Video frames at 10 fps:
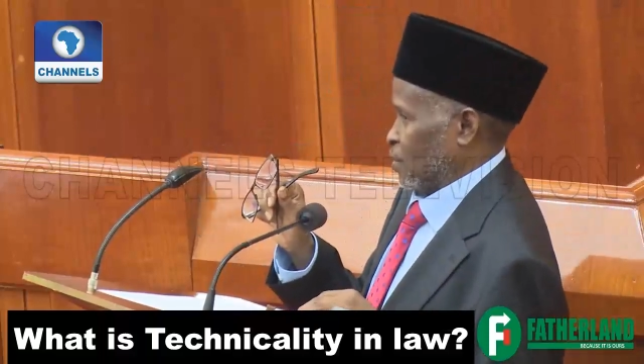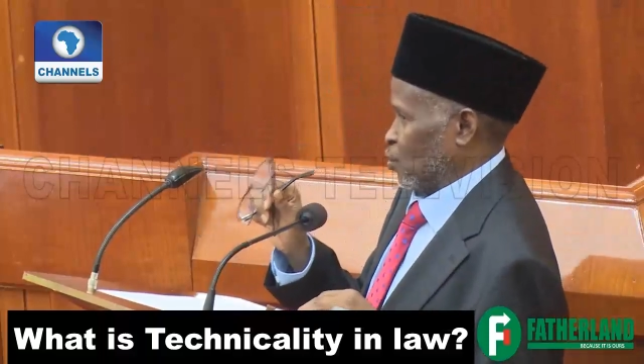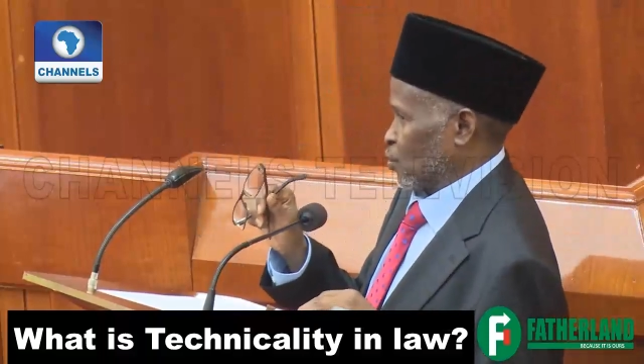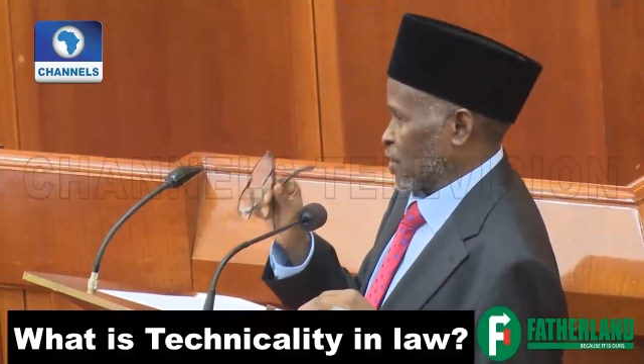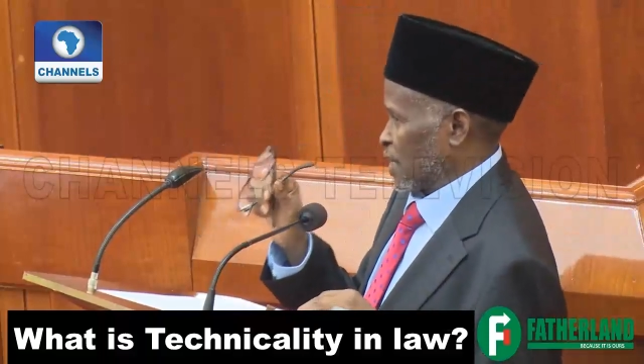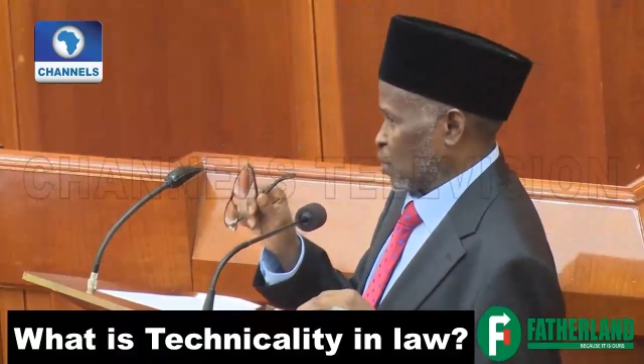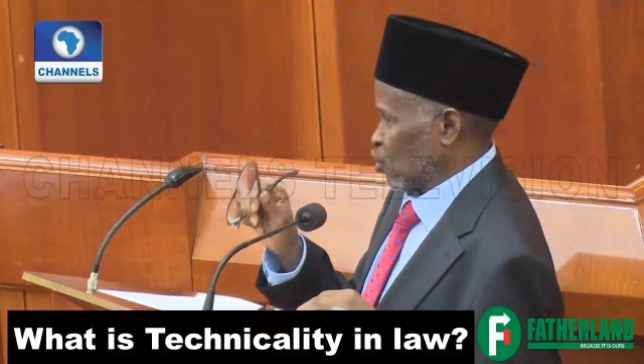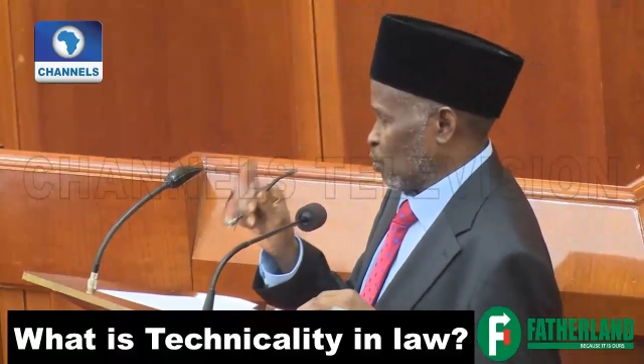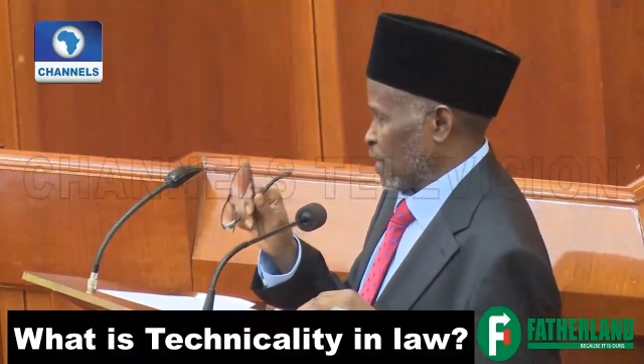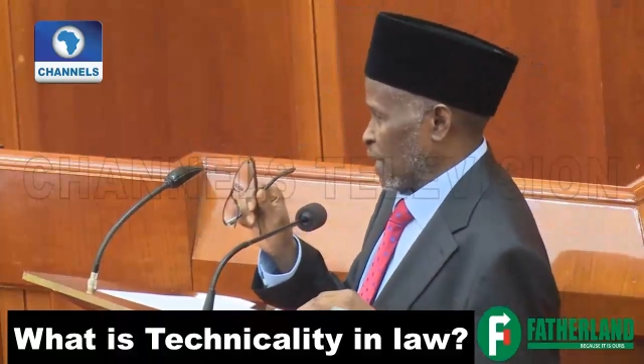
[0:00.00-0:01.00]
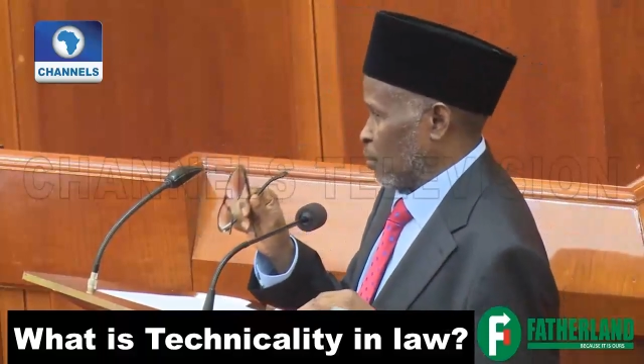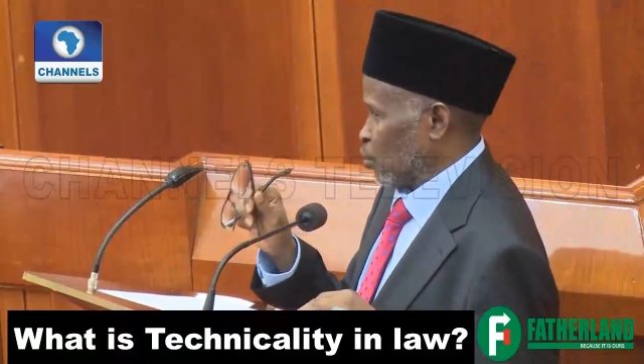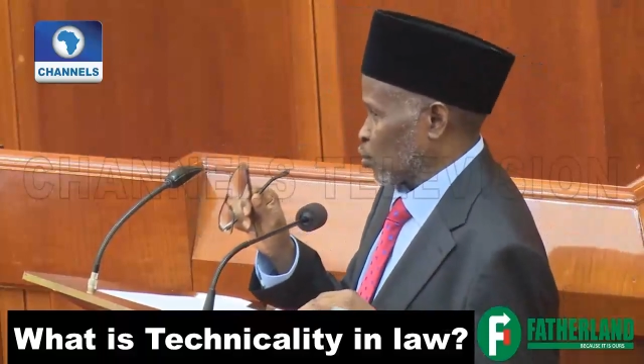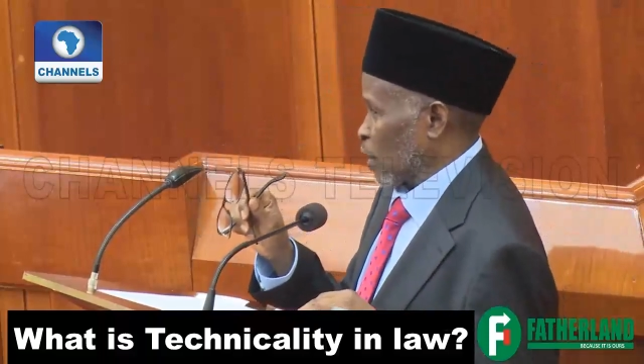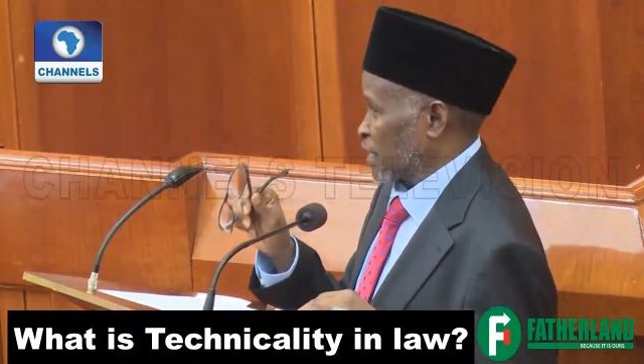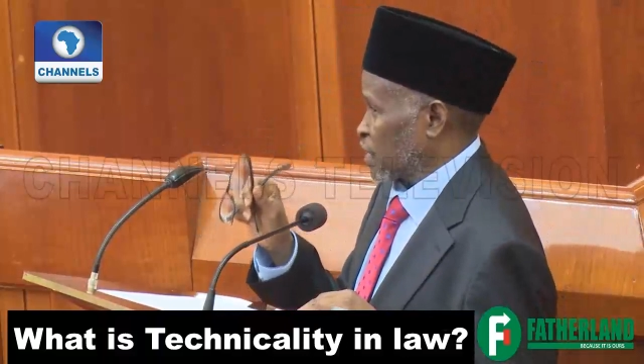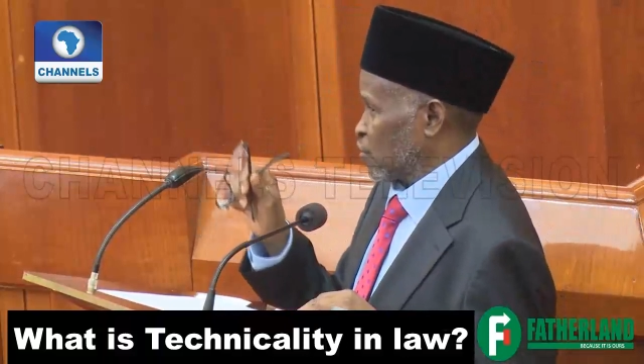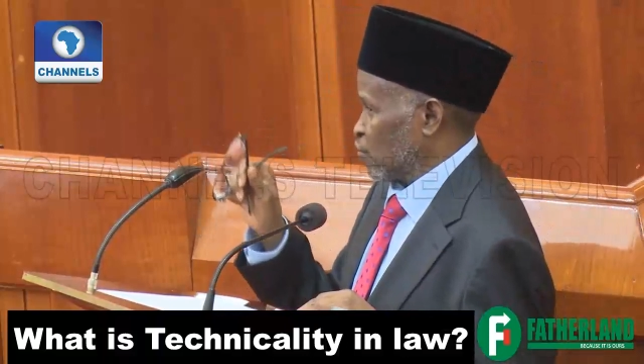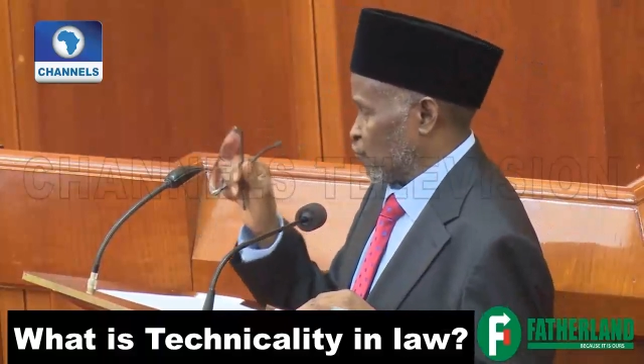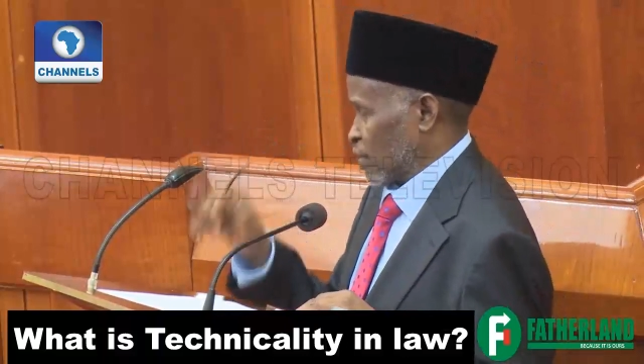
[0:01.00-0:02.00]
you think you'll be able to
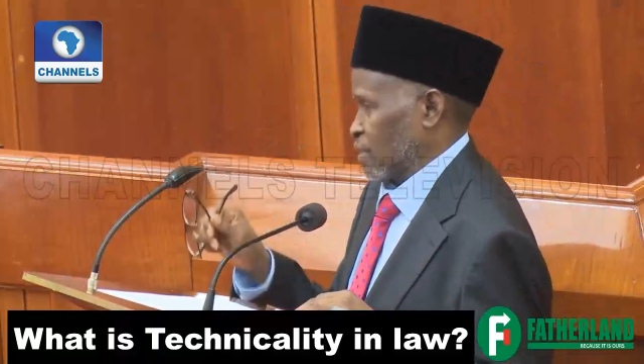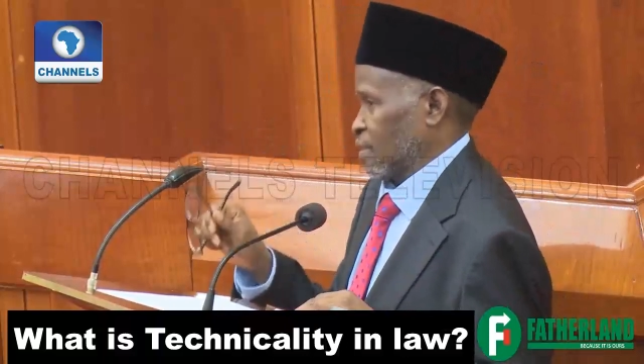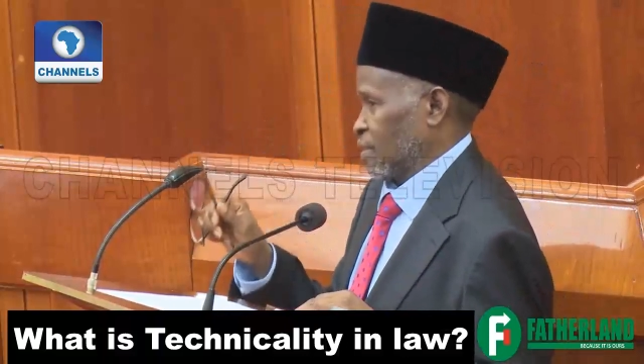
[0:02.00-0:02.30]
achieve